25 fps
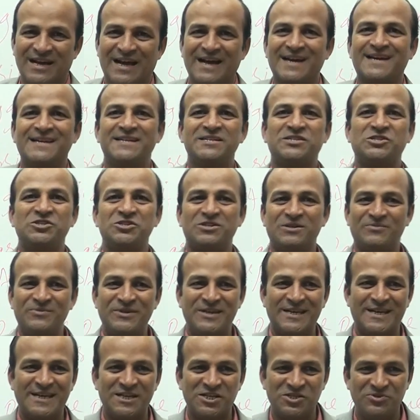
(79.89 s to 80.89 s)
Aggressive
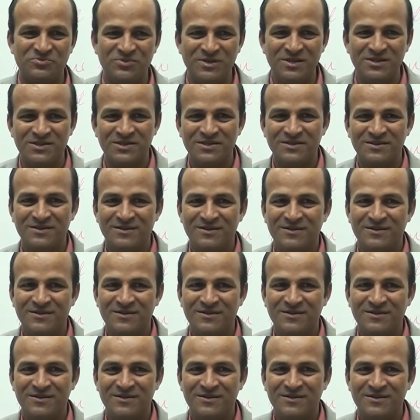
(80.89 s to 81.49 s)
communication means